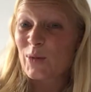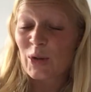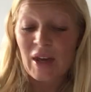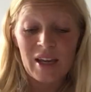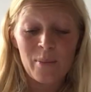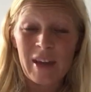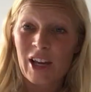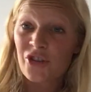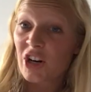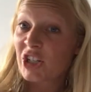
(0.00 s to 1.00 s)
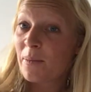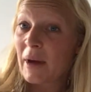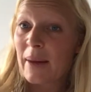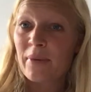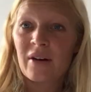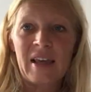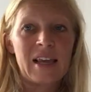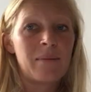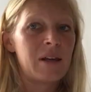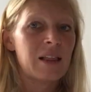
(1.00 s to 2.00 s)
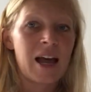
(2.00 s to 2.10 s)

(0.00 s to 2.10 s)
So they can be construction paper, they can be